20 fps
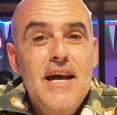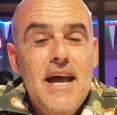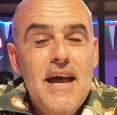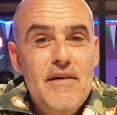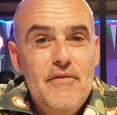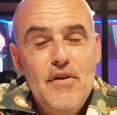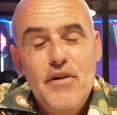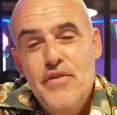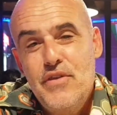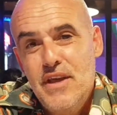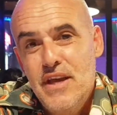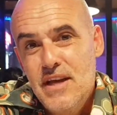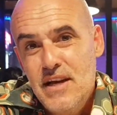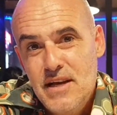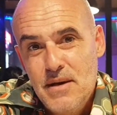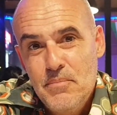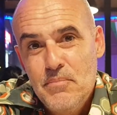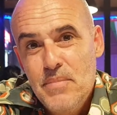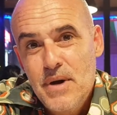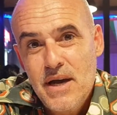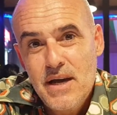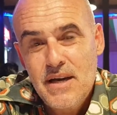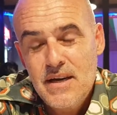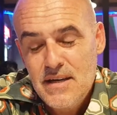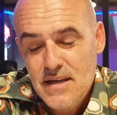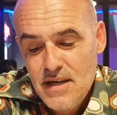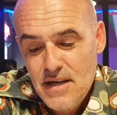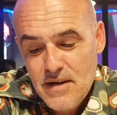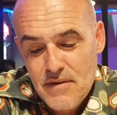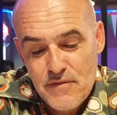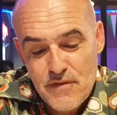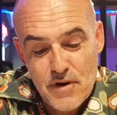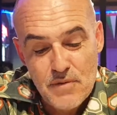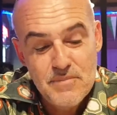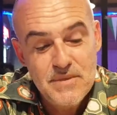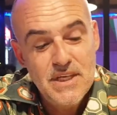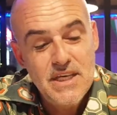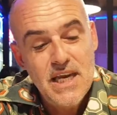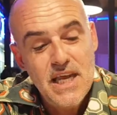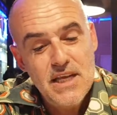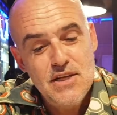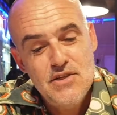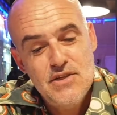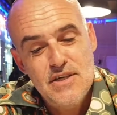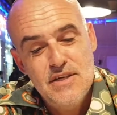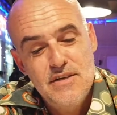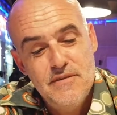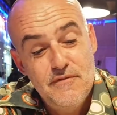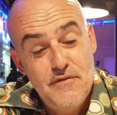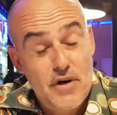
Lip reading: Everything comes back from the nature.